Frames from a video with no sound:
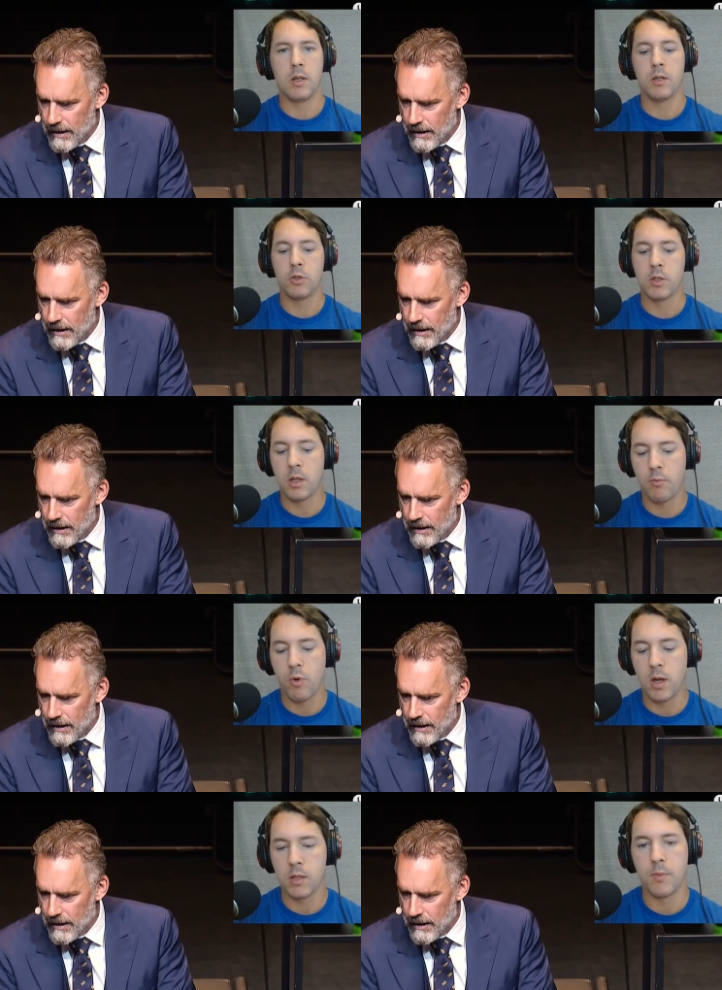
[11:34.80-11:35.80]
Speaker 1: interesting
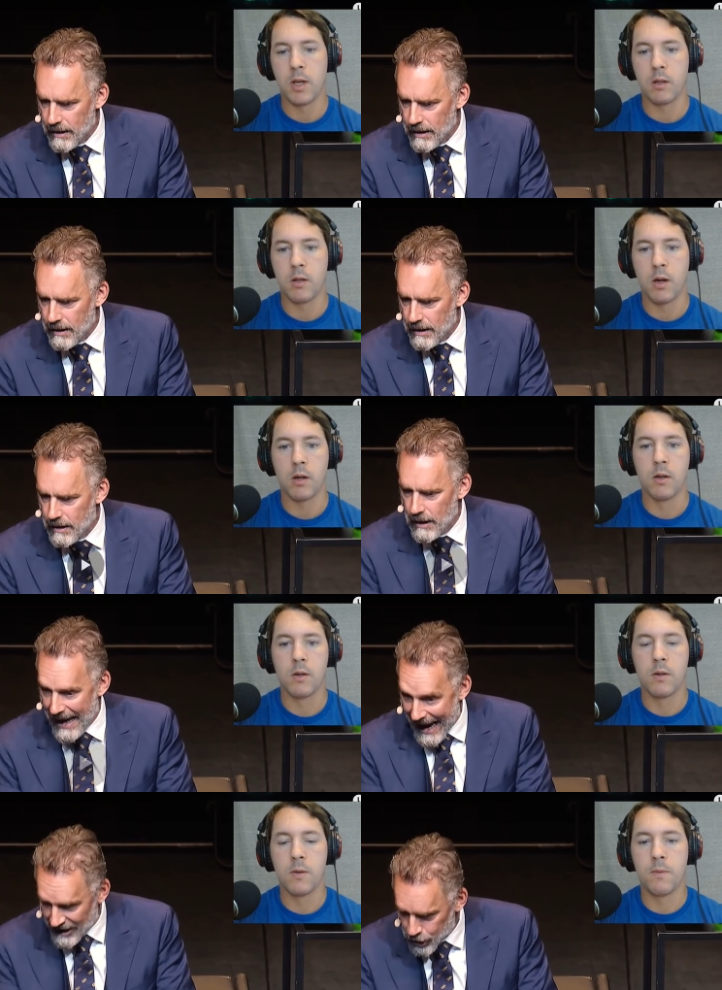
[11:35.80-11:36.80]
point he's making there.
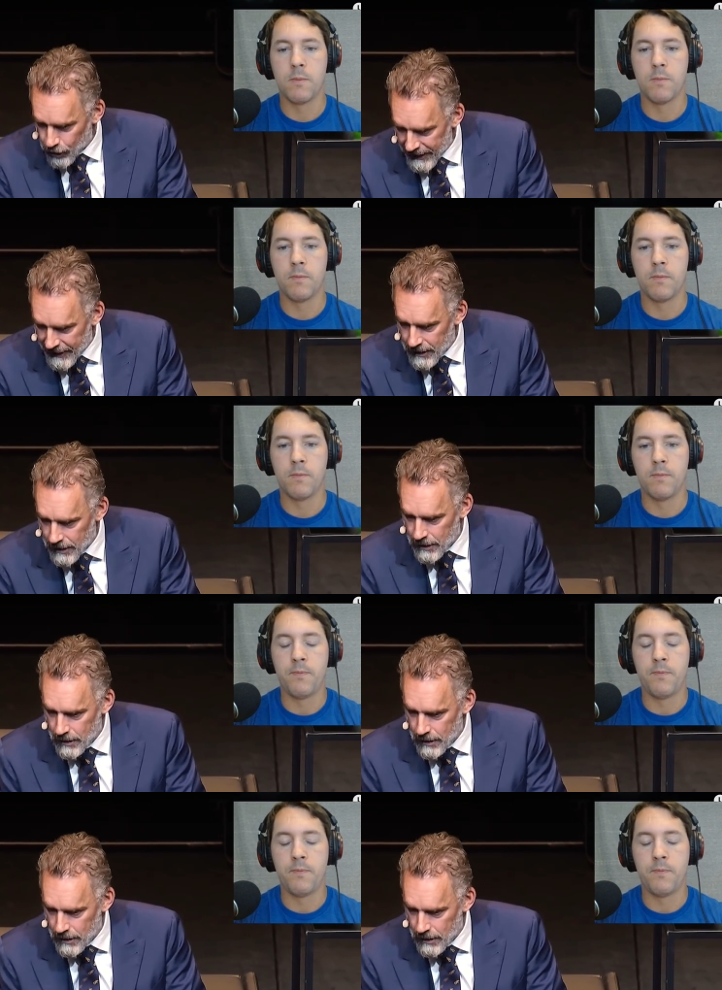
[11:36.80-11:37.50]
Speaker 2: Actually,